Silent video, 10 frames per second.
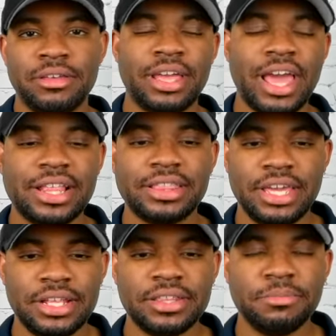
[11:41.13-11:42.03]
at the
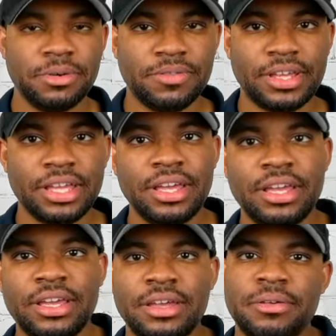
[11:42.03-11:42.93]
end of the movie,
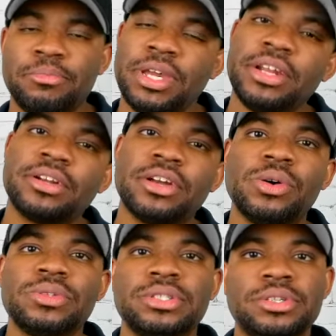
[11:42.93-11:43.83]
Peter
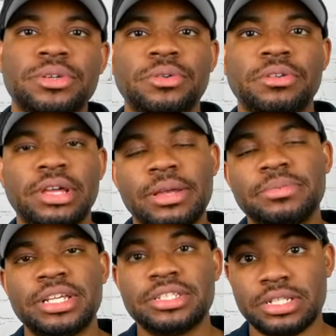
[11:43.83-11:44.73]
goes to
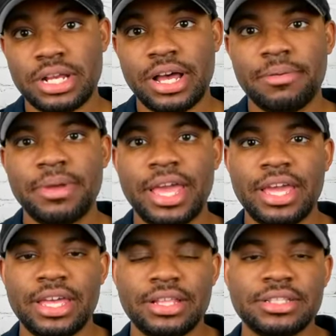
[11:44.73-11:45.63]
MJ's job,
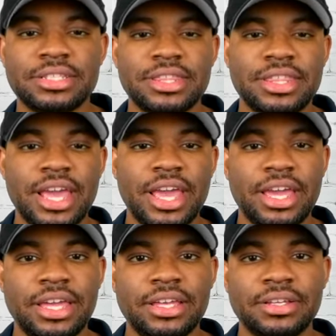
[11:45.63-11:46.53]
and
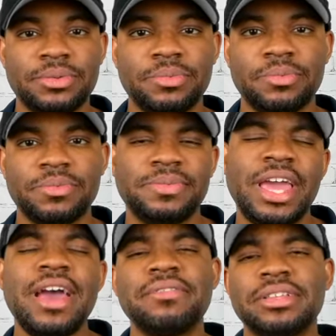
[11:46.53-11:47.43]
they they
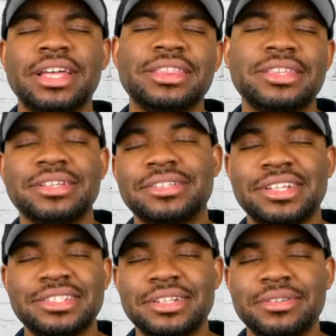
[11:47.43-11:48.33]
have like
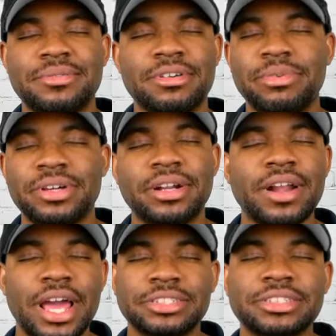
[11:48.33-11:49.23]
it's an adorable
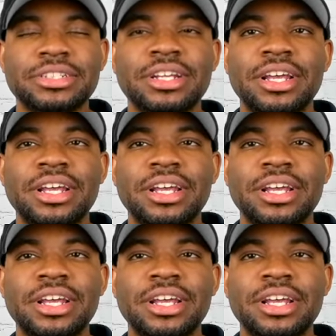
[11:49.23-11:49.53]
interaction